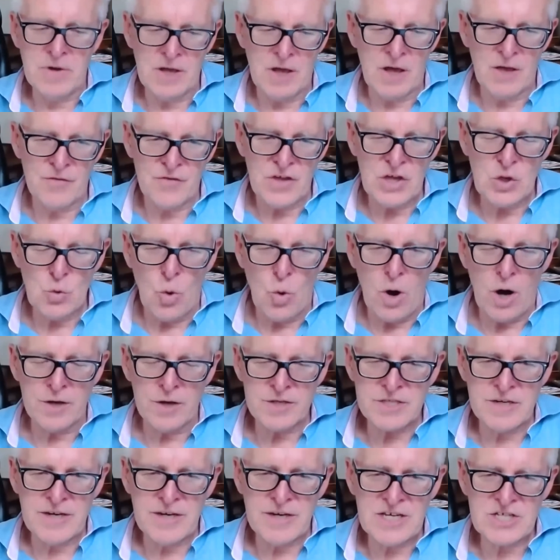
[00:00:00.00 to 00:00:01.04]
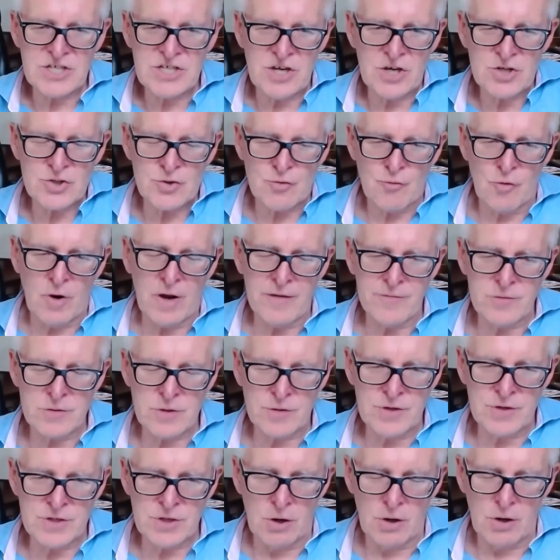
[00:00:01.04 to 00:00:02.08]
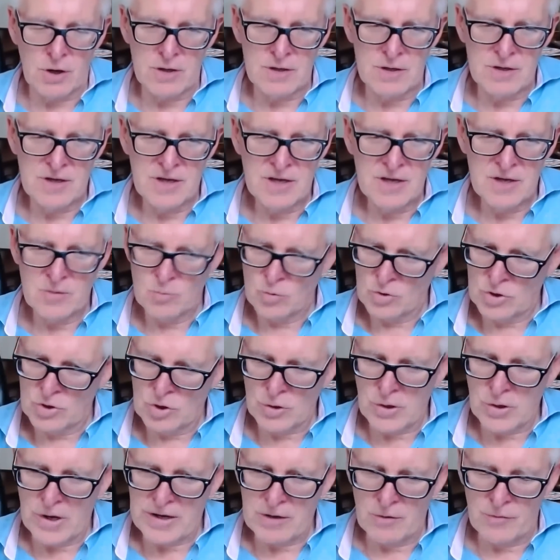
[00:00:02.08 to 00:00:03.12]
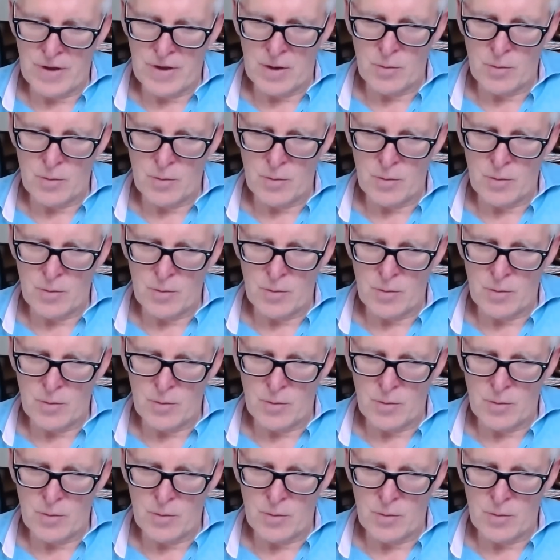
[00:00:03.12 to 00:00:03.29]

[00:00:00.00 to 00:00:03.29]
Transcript: uh, the yuan as an international rival to the dollar. Well, good luck on